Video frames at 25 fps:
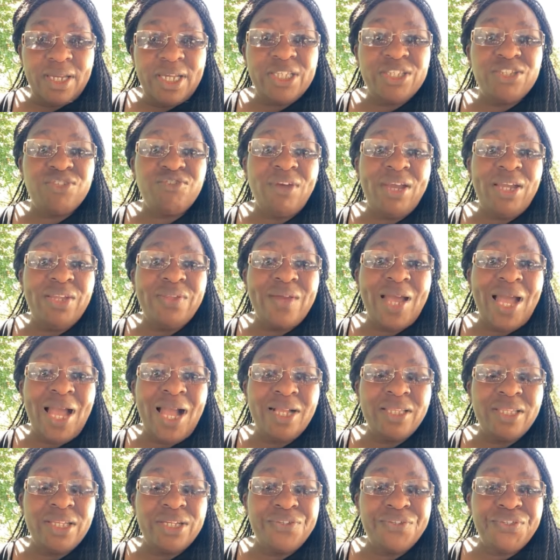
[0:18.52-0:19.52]
is trying to
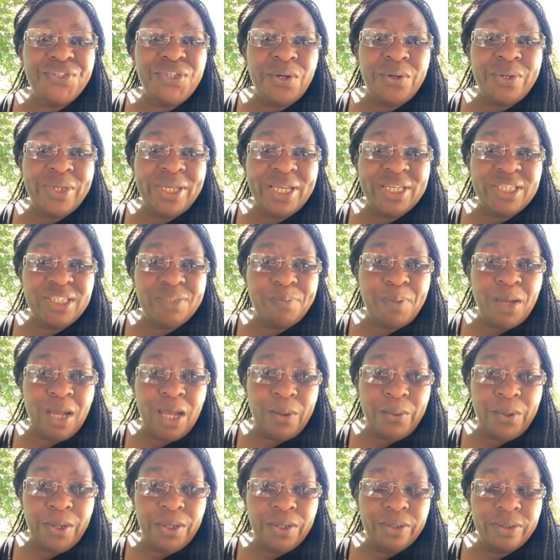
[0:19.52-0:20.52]
act as though he has
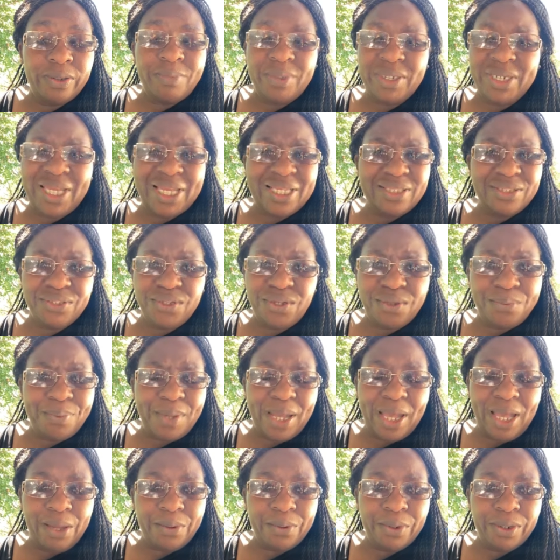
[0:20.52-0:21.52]
power, but he has no
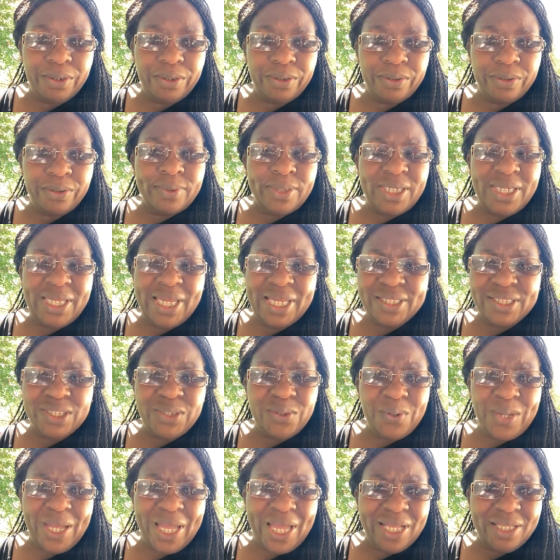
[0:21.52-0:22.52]
power. He has
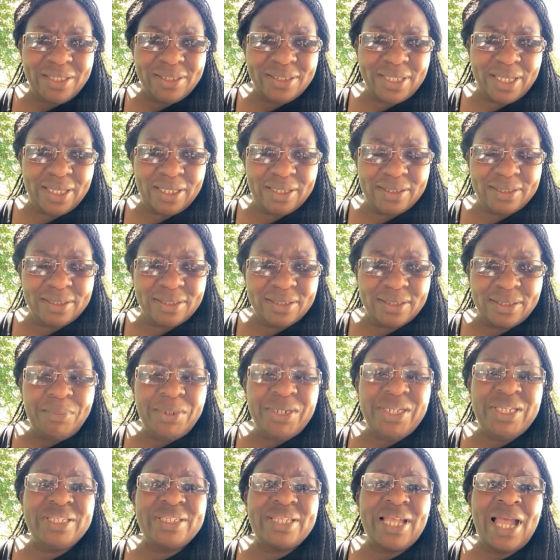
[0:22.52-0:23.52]
no access,
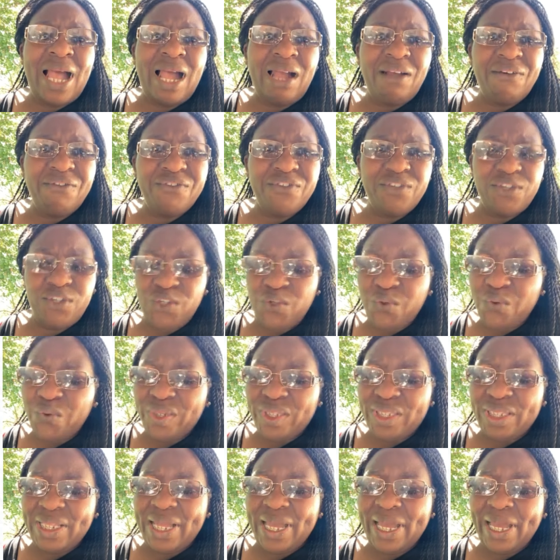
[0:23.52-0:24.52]
but he's after you
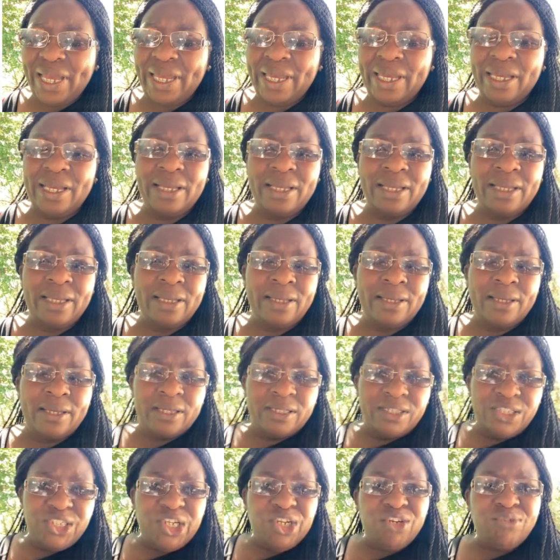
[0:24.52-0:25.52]
and I.
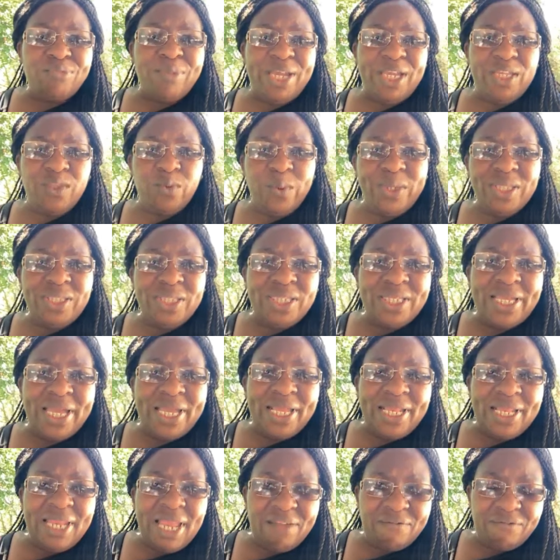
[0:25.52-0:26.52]
Jeremiah
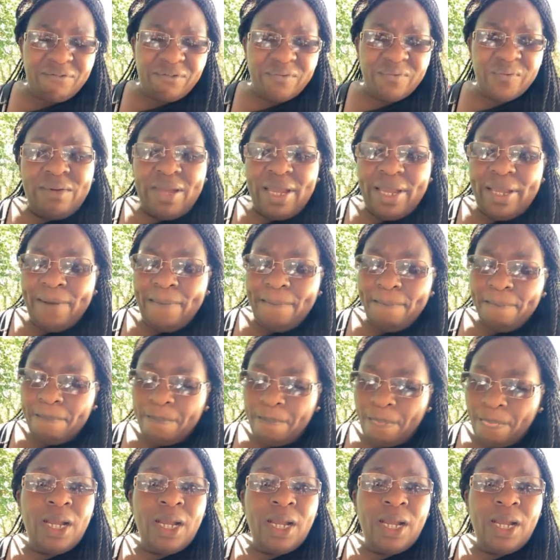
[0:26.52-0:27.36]
29:11, right?